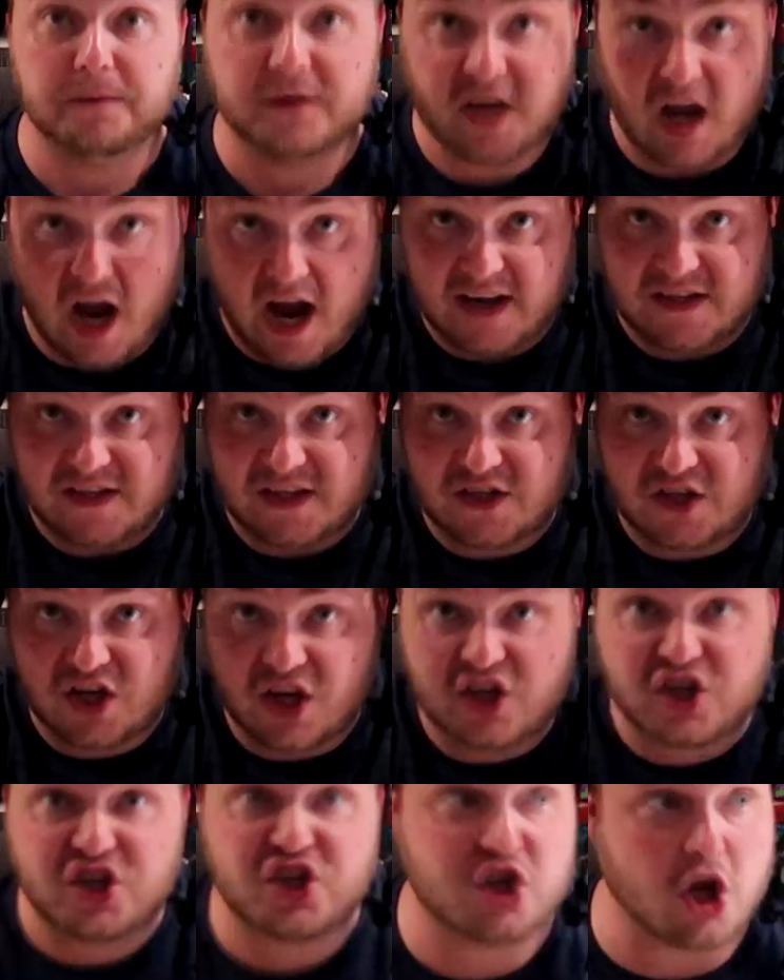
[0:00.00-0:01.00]
Guys, this
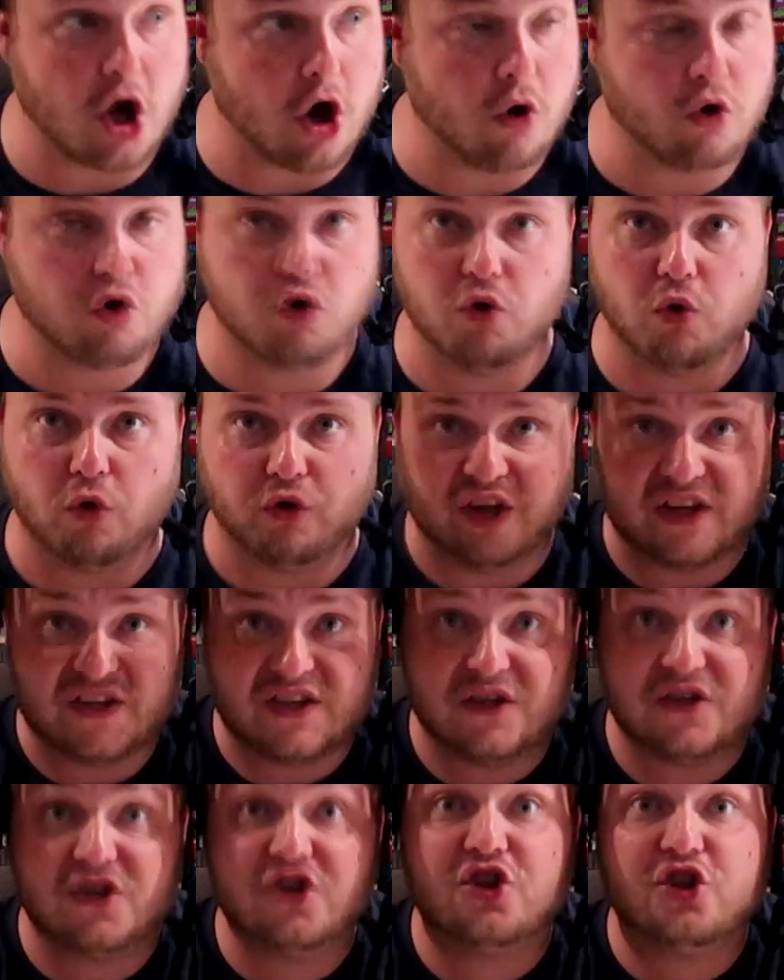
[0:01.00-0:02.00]
is so cool. This
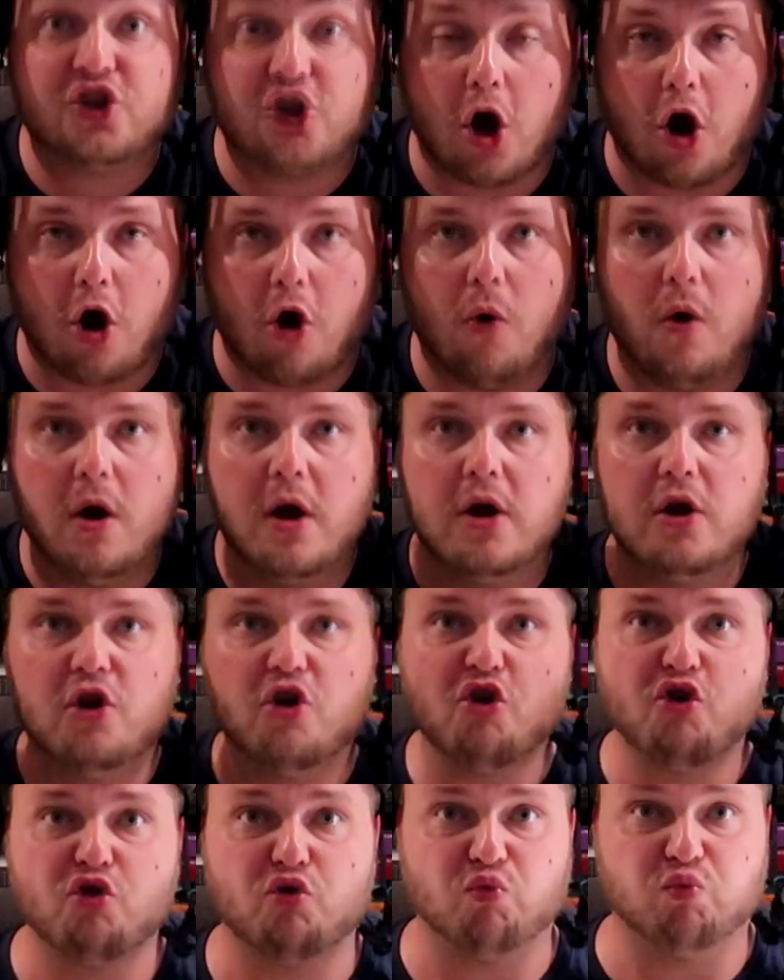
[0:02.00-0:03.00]
is so
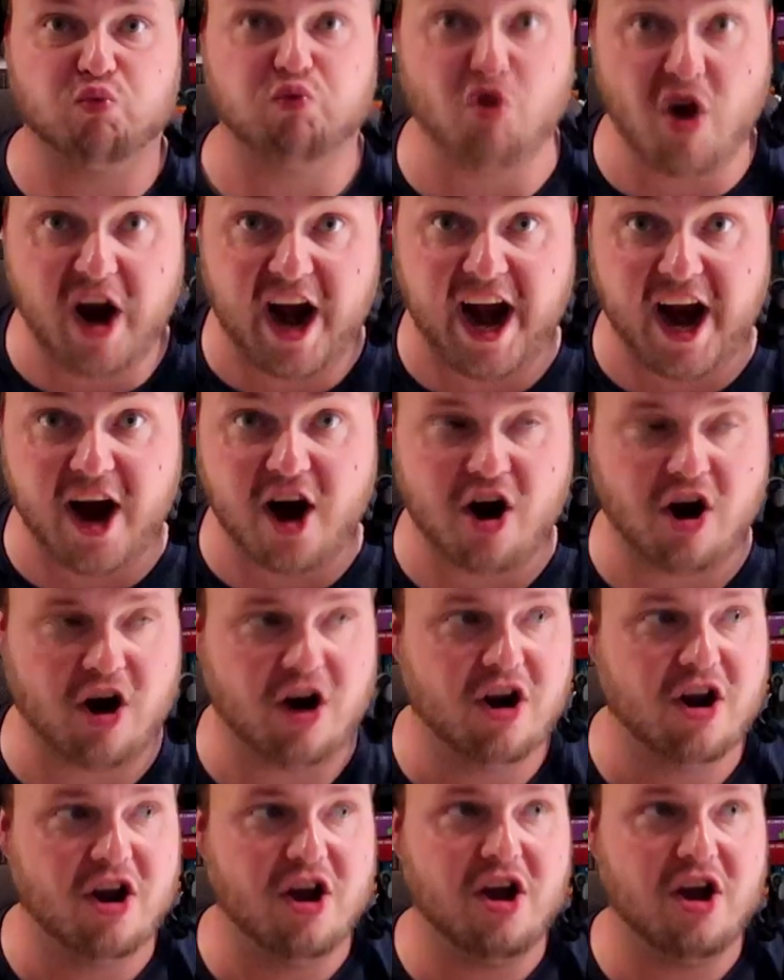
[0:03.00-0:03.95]
rare.